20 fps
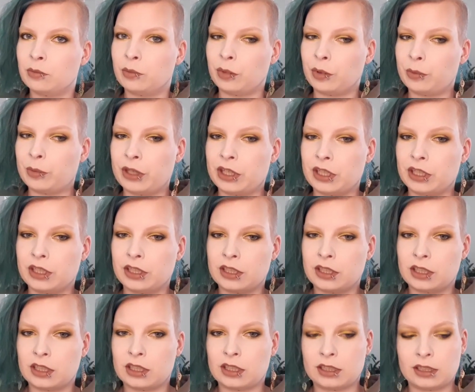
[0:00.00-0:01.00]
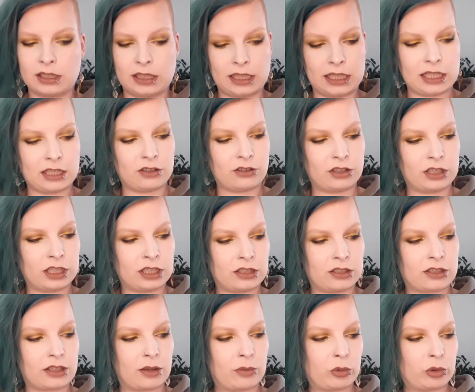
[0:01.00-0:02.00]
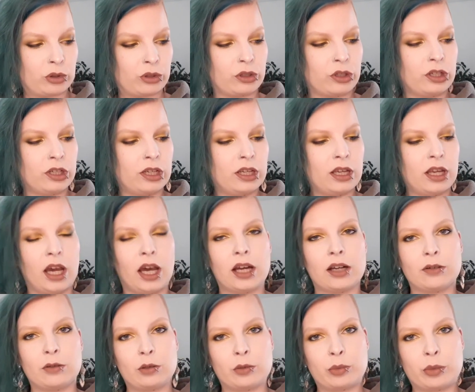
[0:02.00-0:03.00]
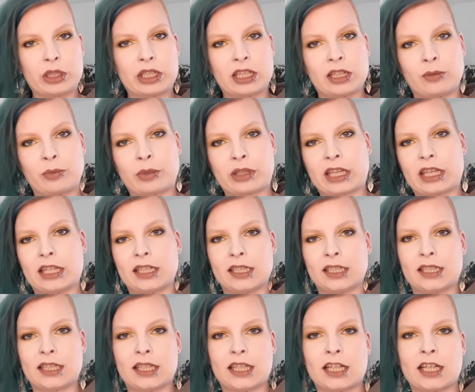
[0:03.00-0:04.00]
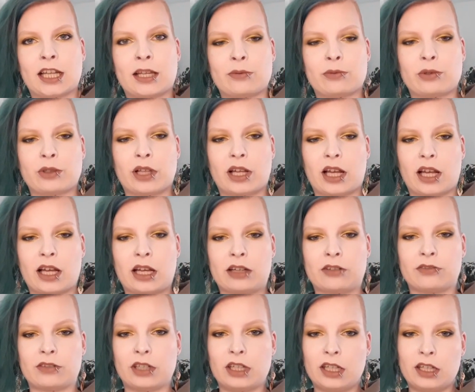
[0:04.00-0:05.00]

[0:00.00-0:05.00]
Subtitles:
maybe later in the summer I will pick it up again, and then I will have